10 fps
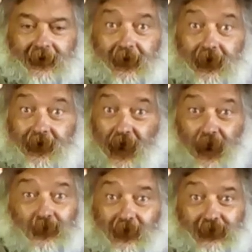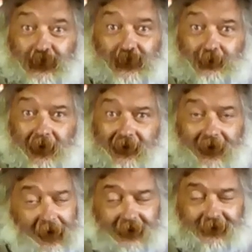that had only just been
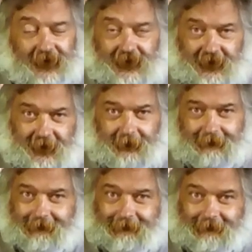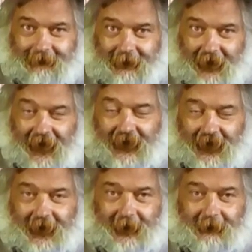deactivated that
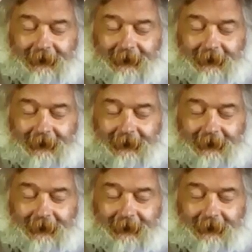year.